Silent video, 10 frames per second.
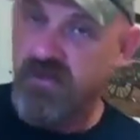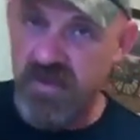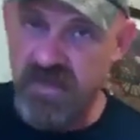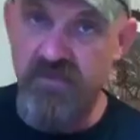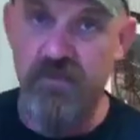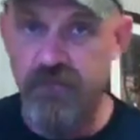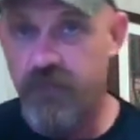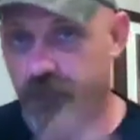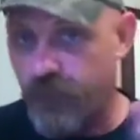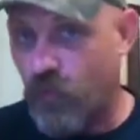by giving
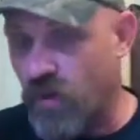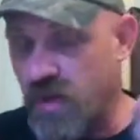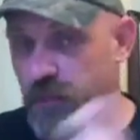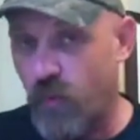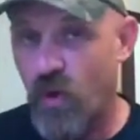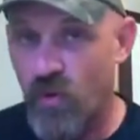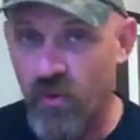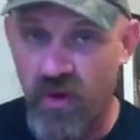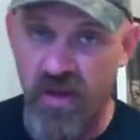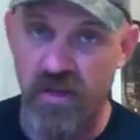free
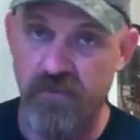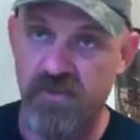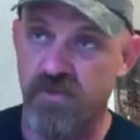programs